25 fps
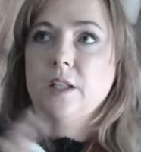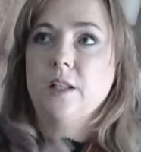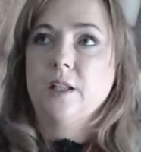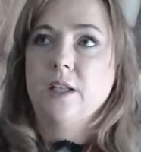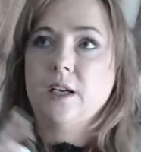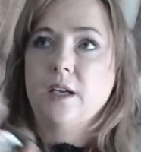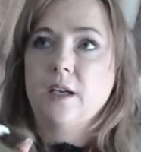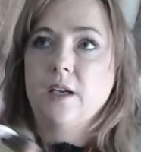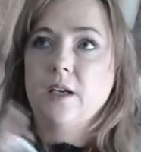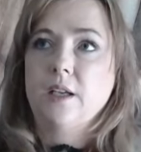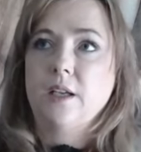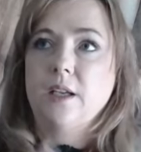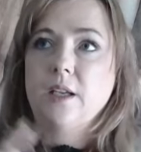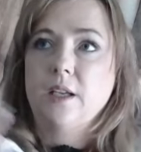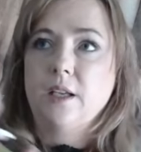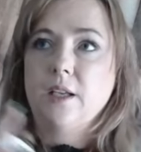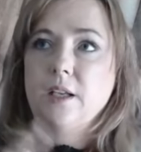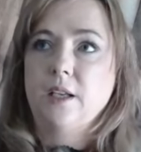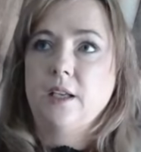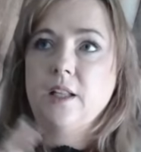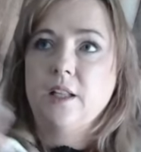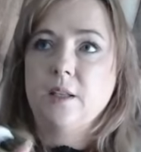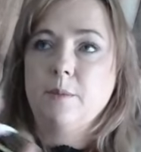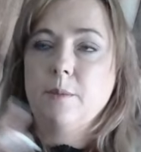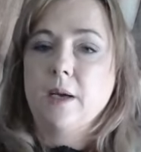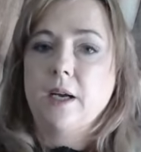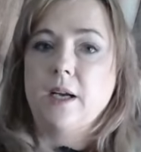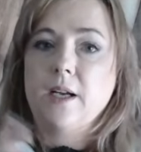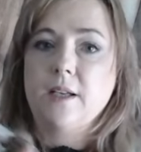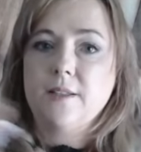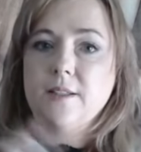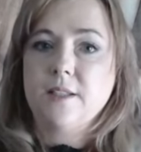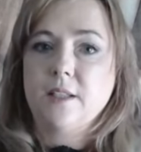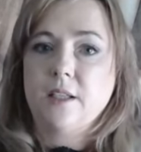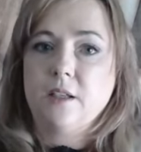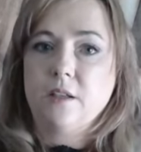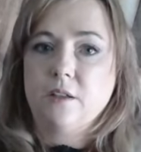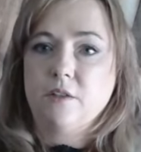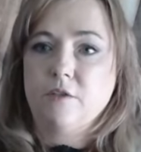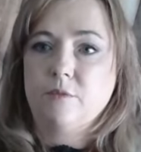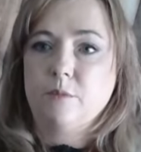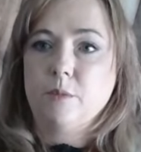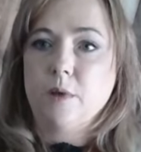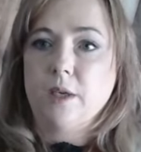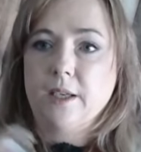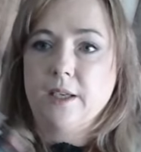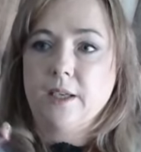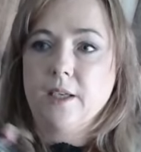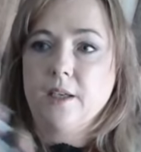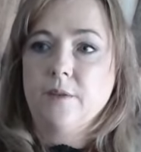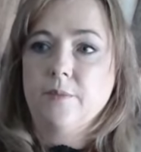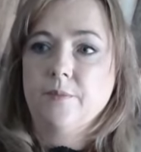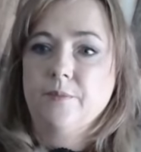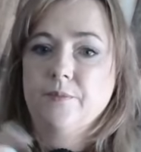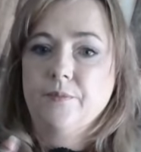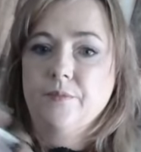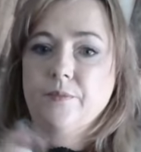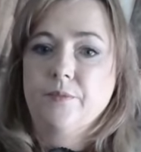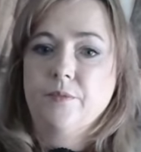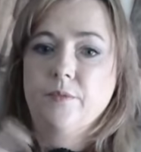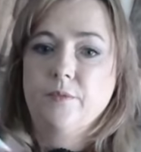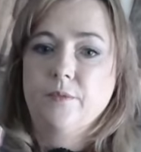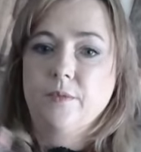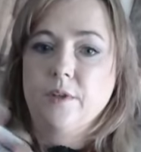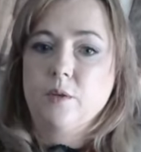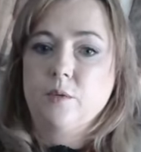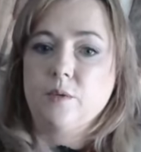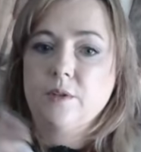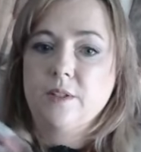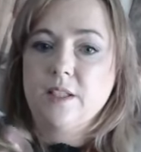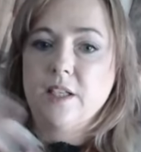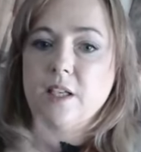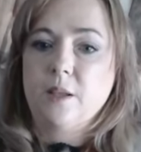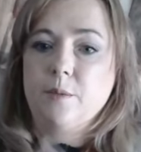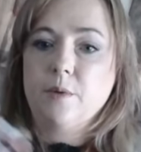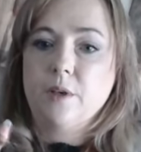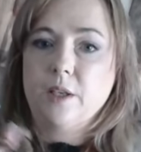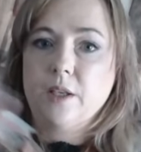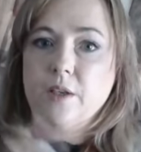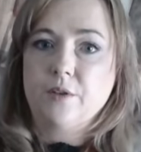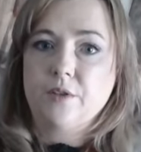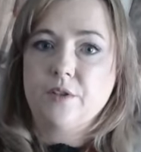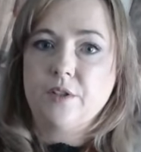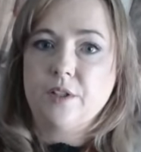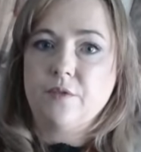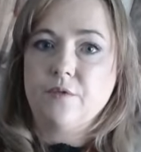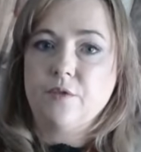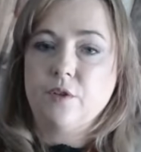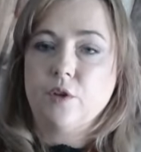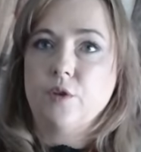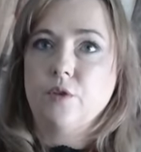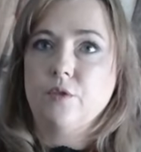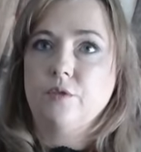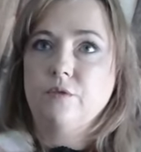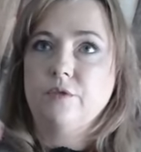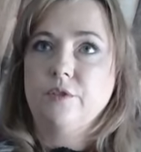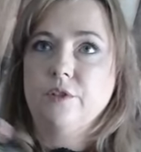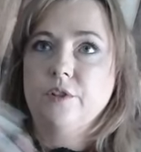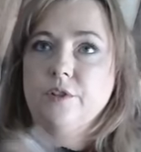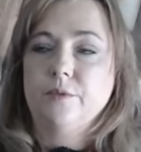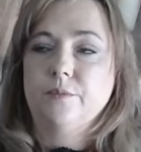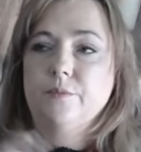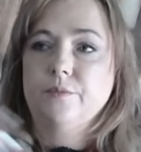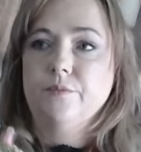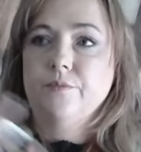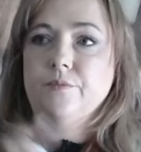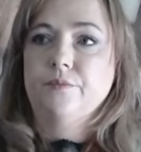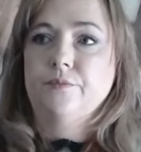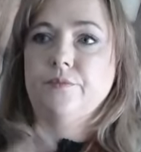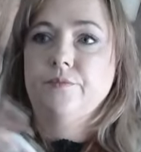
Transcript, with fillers: in the in the passing of Mica? Was anybody else involved?